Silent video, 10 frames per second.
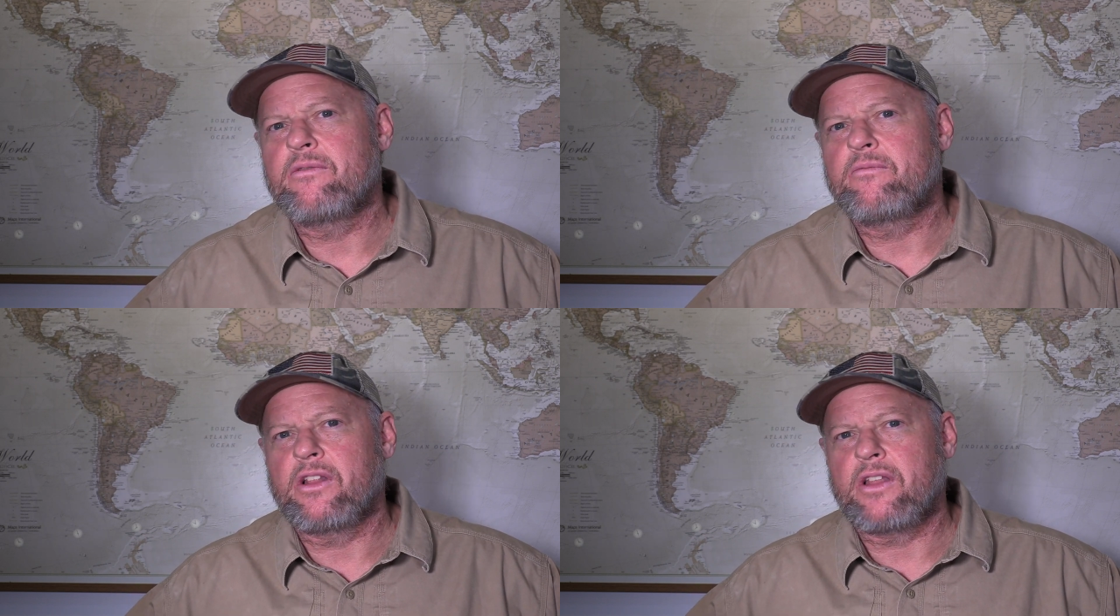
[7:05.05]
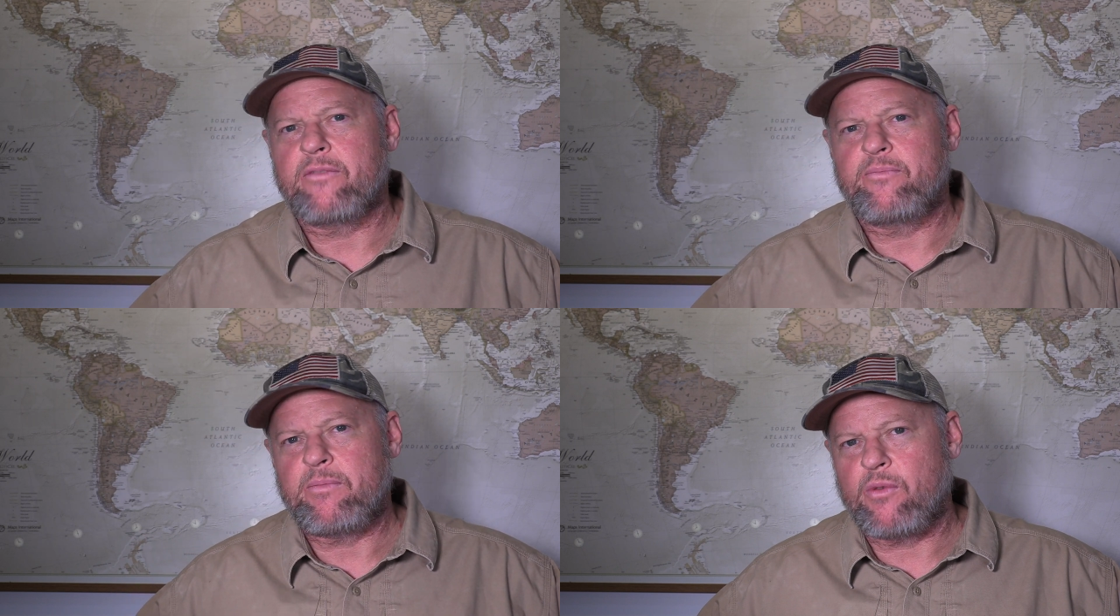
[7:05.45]
A lot of
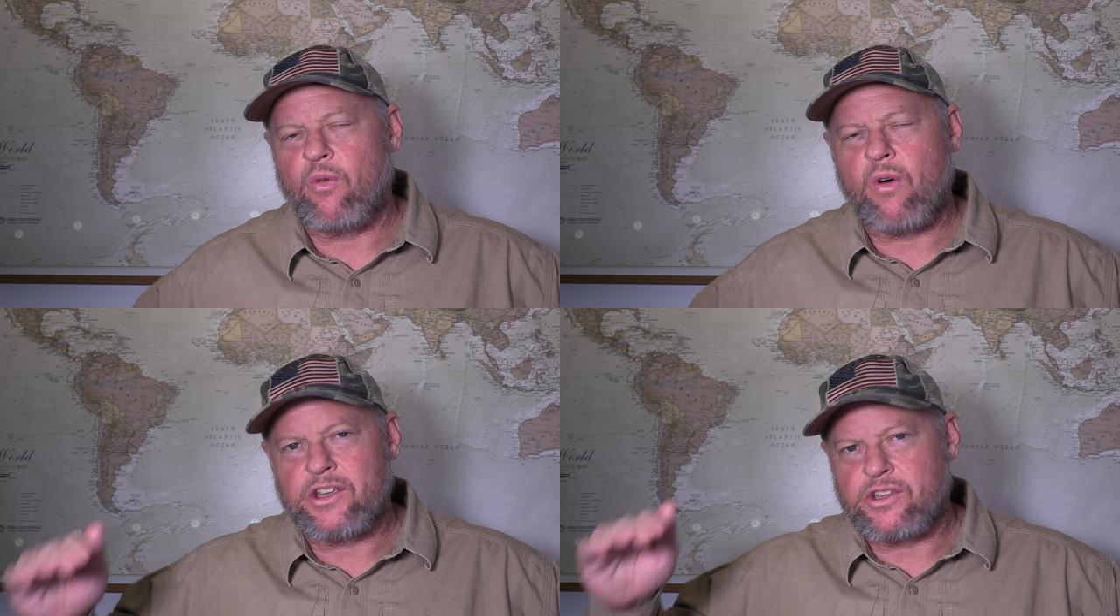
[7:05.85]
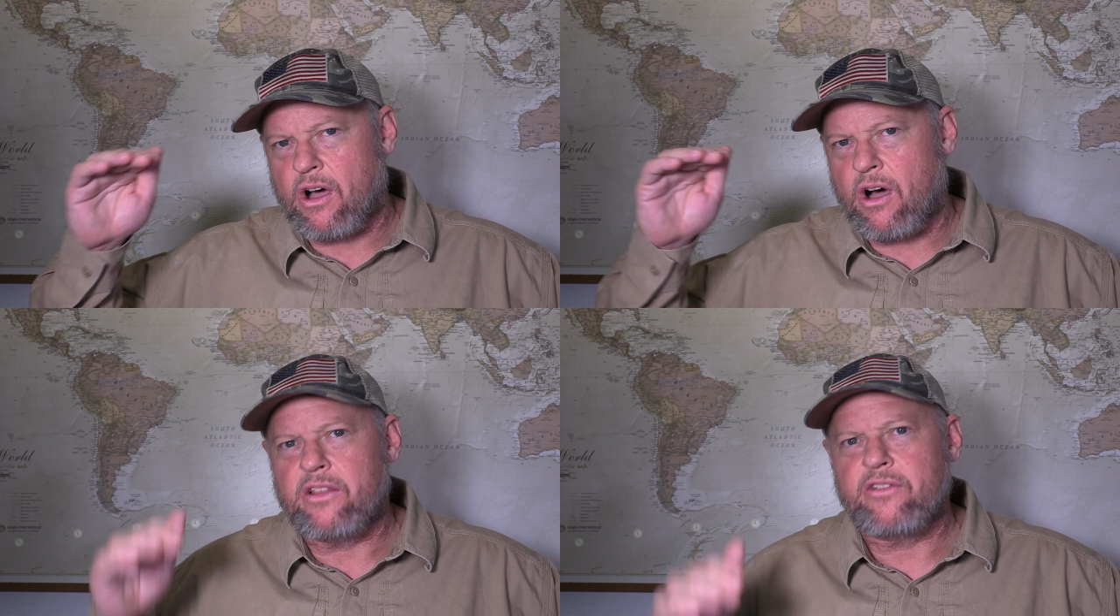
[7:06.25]
people watch
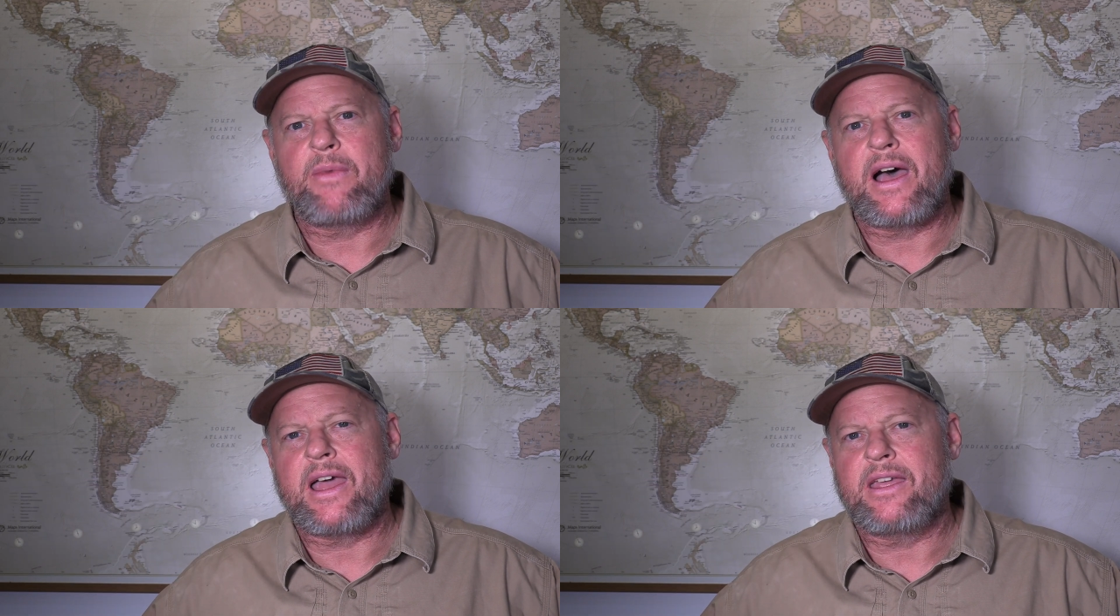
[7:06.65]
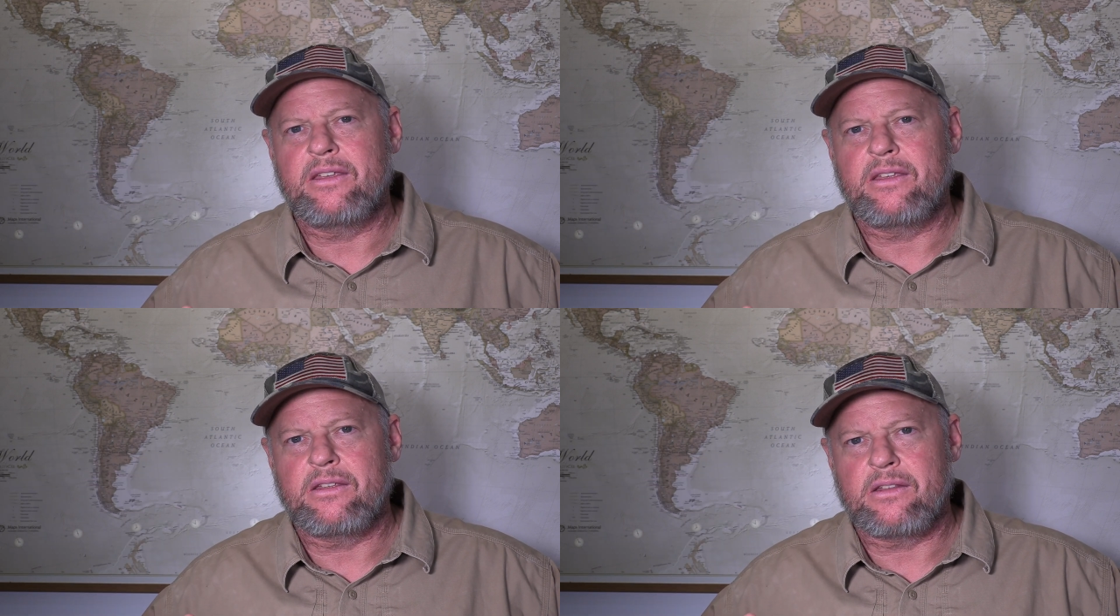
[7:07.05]
all of my
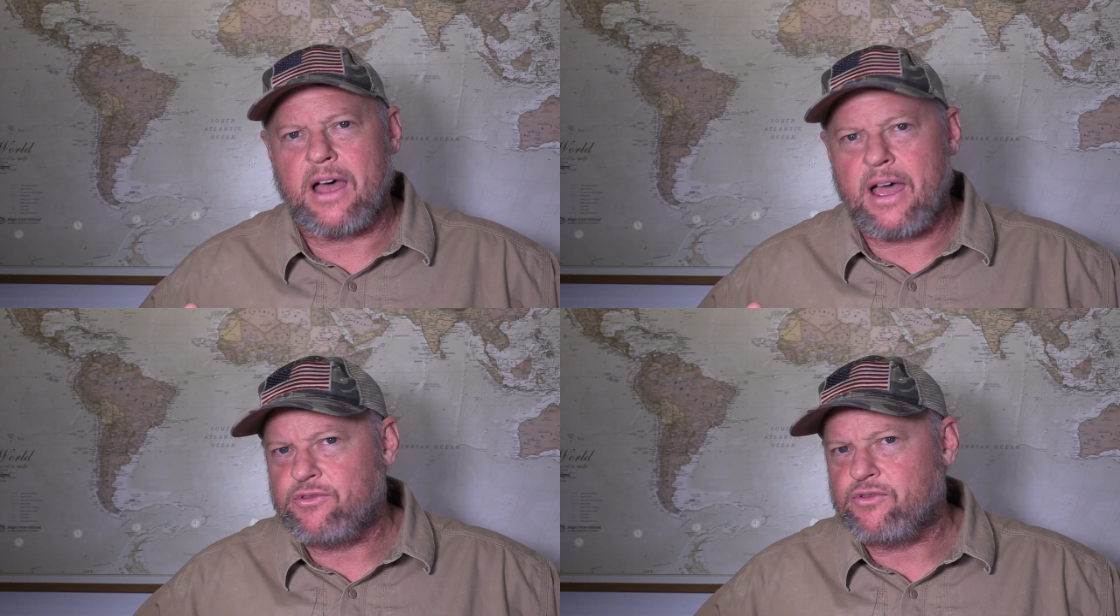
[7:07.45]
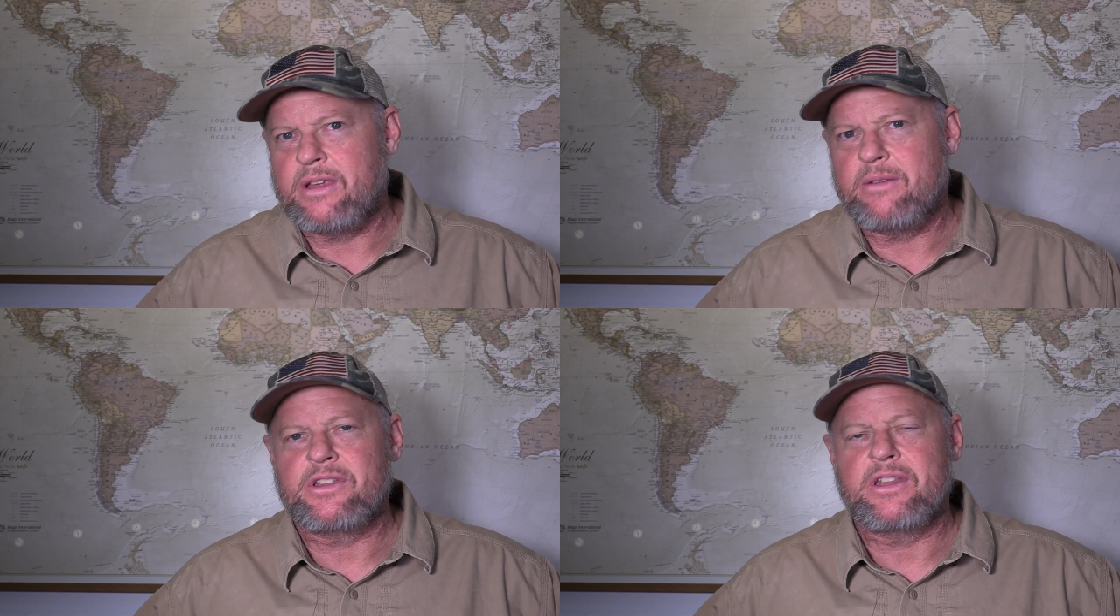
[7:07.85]
live
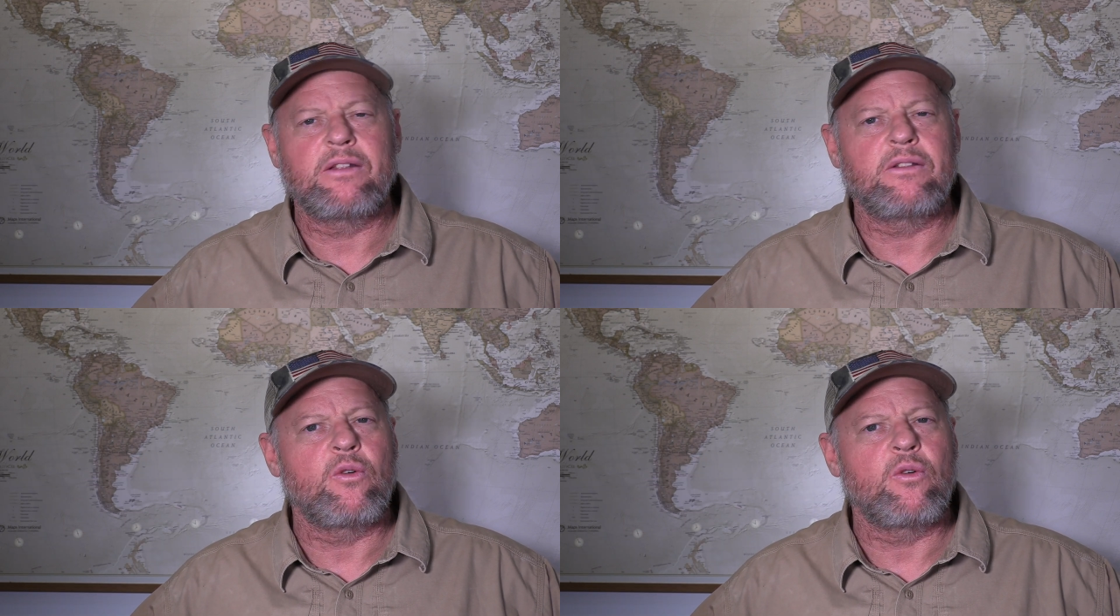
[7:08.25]
streams, and they